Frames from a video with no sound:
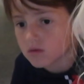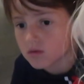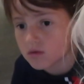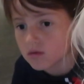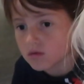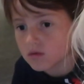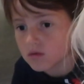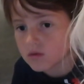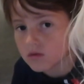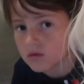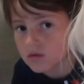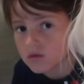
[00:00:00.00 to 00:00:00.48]

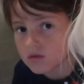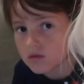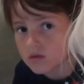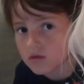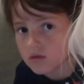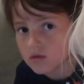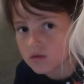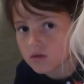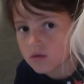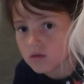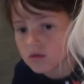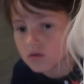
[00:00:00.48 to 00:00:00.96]

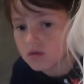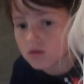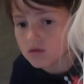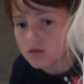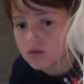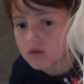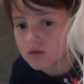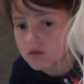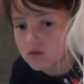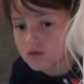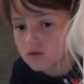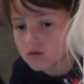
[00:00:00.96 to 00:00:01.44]

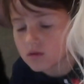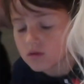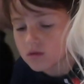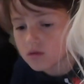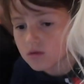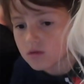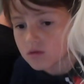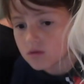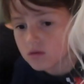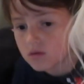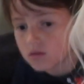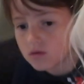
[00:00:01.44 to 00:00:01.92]

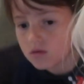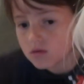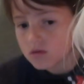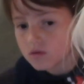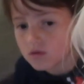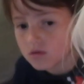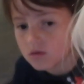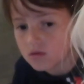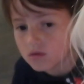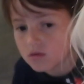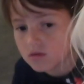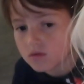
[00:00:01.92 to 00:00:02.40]

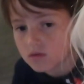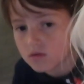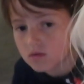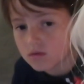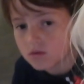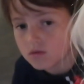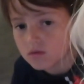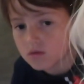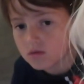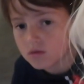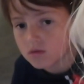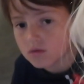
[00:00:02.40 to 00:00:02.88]

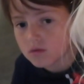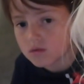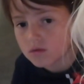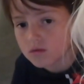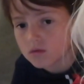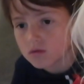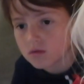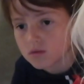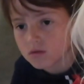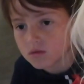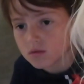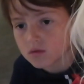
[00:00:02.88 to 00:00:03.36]

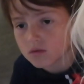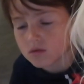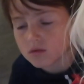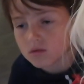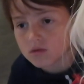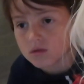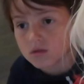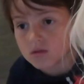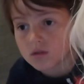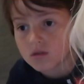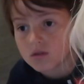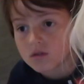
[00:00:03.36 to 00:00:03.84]

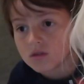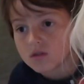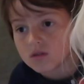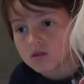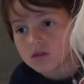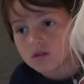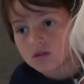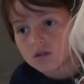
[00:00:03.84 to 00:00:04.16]
This person isn't speaking.